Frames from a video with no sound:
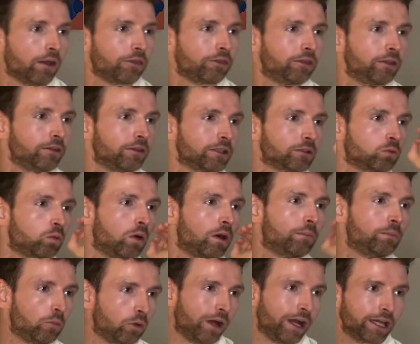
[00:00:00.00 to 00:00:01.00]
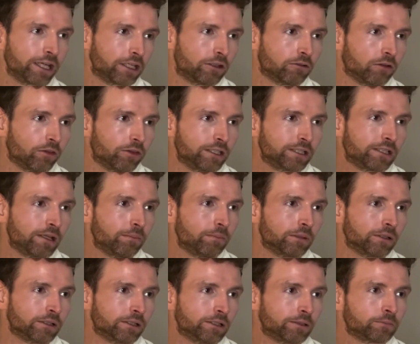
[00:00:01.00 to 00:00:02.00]
think that's why I'm more accurate on these
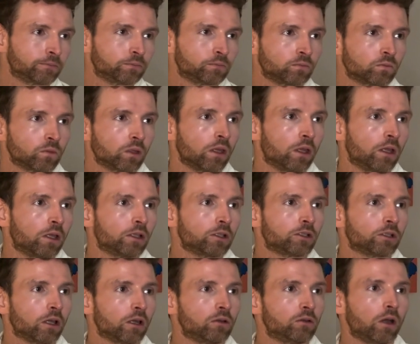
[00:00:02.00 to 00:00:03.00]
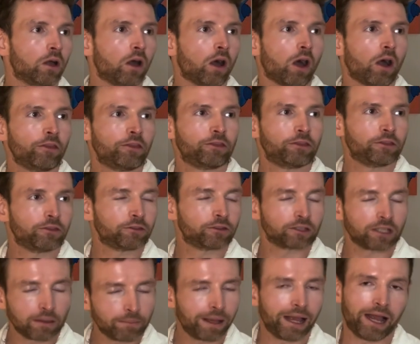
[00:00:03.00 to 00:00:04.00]
numbers. So
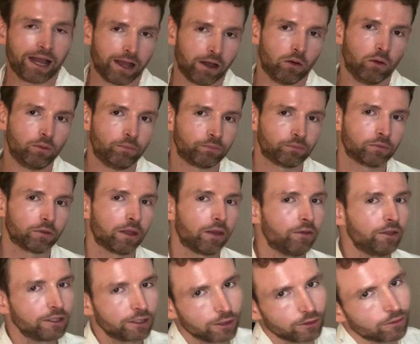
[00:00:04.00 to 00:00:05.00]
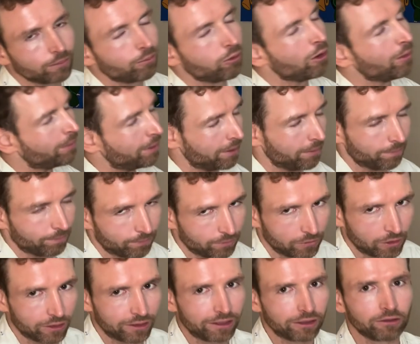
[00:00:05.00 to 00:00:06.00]
somehow, and this is the problem,
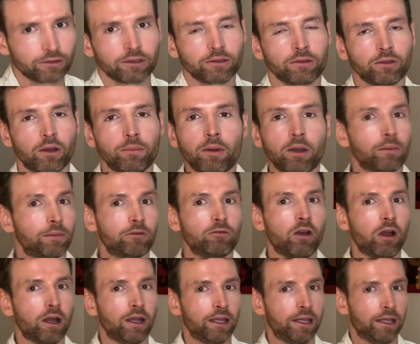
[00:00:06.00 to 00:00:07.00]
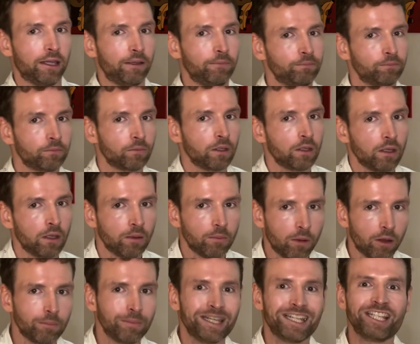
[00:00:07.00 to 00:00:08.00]
because I might be right here, I
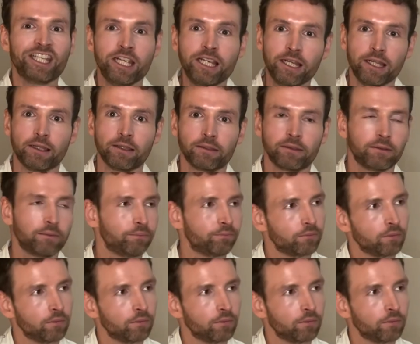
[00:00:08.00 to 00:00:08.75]
might be a genius.